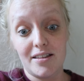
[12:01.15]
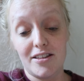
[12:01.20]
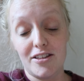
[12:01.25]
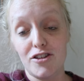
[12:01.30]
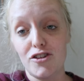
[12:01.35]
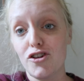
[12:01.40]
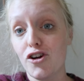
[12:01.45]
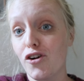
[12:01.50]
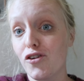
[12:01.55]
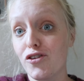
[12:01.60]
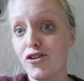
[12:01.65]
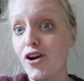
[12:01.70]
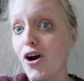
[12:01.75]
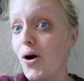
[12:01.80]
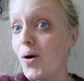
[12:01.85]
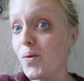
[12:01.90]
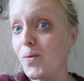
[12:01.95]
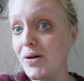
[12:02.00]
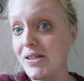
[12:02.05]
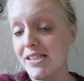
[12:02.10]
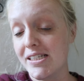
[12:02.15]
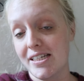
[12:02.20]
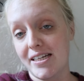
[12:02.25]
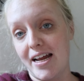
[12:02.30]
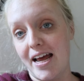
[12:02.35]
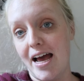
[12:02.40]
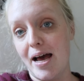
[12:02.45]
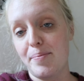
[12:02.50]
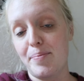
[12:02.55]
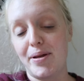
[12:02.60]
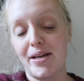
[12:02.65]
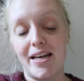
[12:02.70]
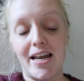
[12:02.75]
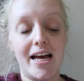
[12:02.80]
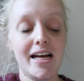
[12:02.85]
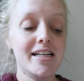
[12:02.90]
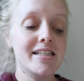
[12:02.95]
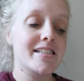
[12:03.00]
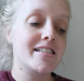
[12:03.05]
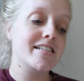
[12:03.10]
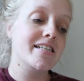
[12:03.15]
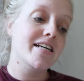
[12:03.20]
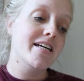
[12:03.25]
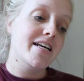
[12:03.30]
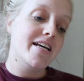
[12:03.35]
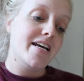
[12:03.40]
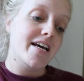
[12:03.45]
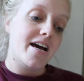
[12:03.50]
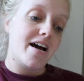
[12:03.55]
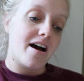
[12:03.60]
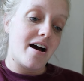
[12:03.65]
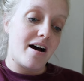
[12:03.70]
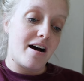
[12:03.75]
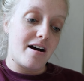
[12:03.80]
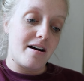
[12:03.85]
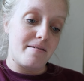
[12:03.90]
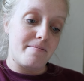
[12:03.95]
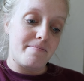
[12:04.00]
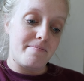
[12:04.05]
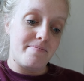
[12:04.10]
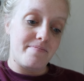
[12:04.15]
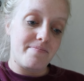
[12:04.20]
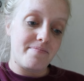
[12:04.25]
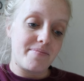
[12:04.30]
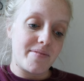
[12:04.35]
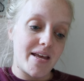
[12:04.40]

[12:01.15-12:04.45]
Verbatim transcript: you don't know what's going to happen next um,